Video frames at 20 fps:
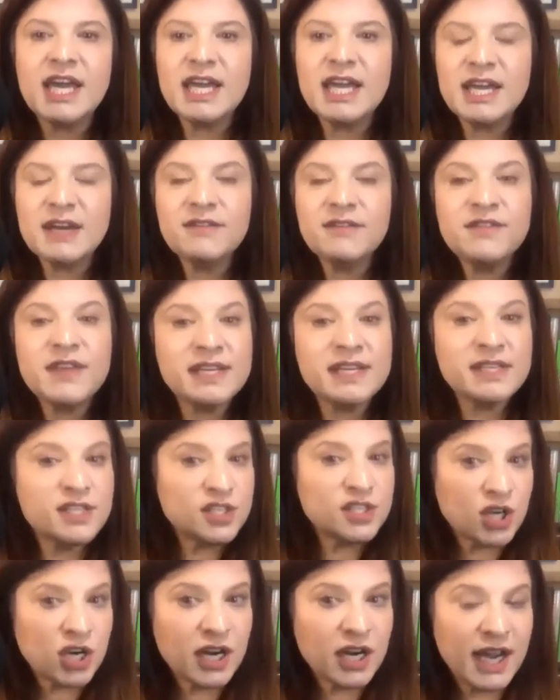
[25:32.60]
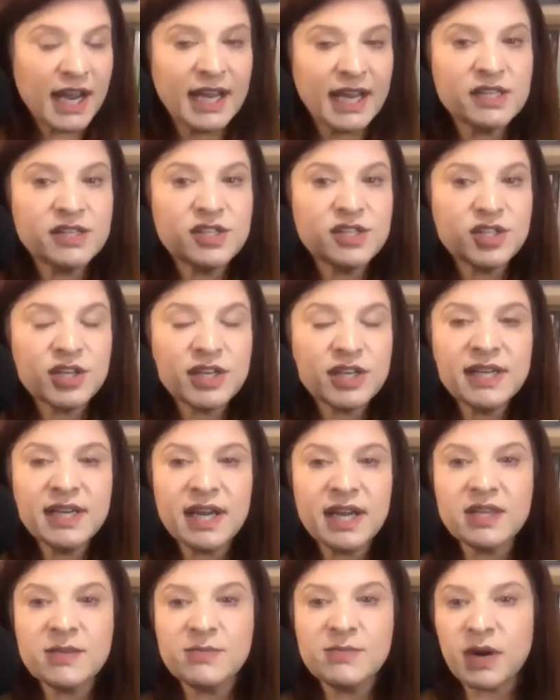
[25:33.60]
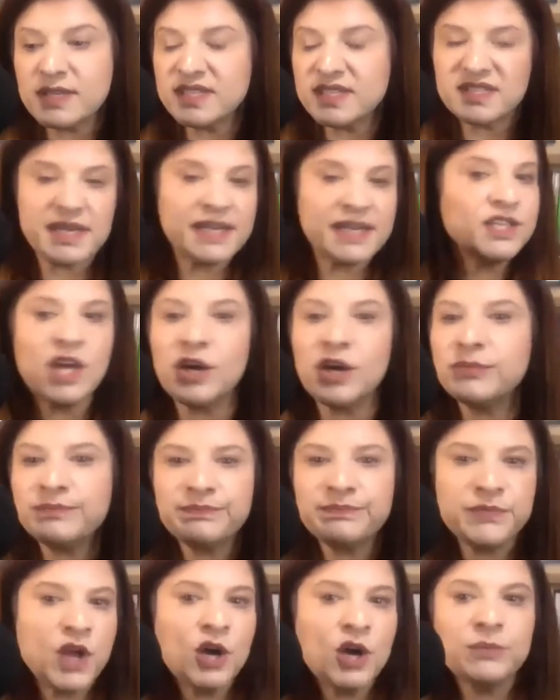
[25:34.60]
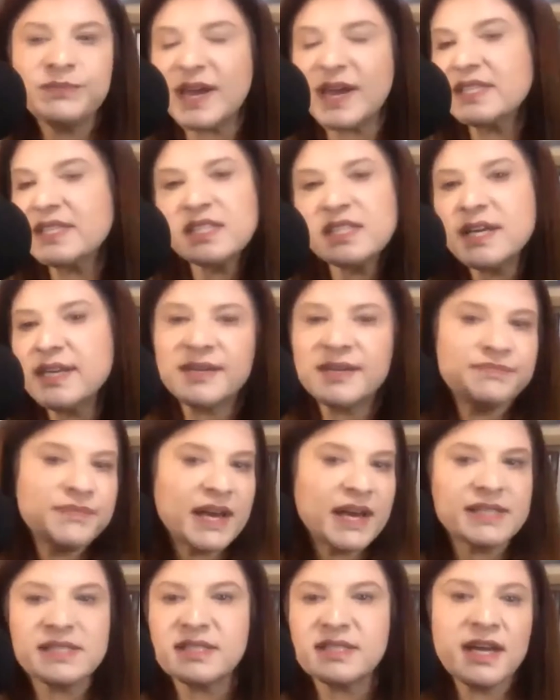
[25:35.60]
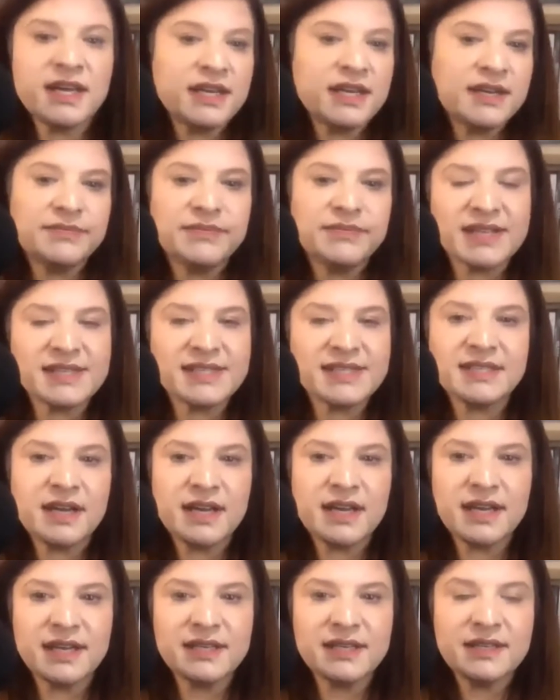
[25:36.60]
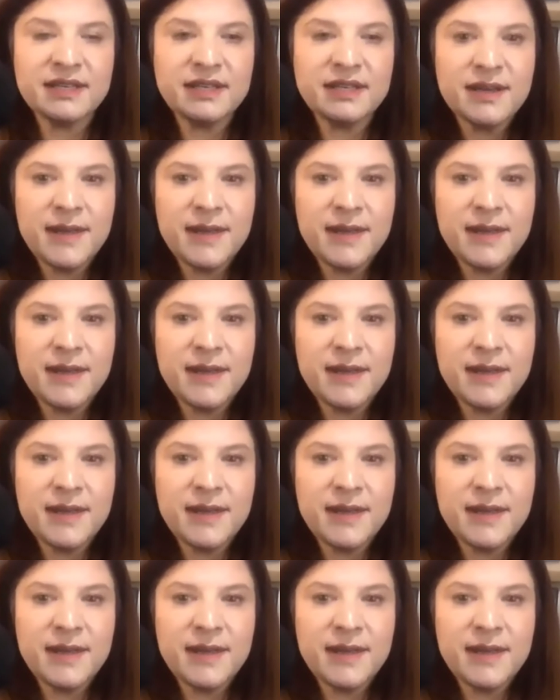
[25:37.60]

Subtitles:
If they start answering and the boss is like, nope, that's not it. That's not it. That's not it.